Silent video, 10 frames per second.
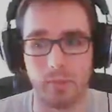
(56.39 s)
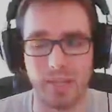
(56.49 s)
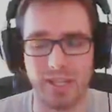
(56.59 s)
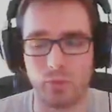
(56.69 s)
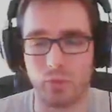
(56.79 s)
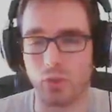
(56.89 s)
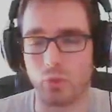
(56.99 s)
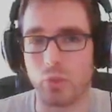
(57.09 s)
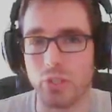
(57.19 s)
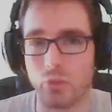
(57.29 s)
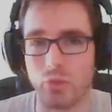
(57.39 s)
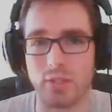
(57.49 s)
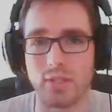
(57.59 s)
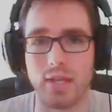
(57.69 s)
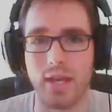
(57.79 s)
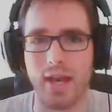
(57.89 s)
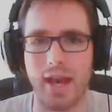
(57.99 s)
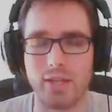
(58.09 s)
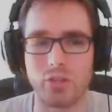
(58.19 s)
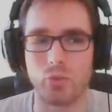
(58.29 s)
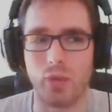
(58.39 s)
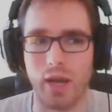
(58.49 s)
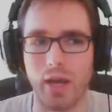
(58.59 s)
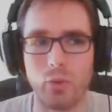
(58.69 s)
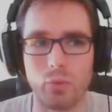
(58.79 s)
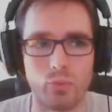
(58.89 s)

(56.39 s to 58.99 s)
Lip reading: any real resources as to how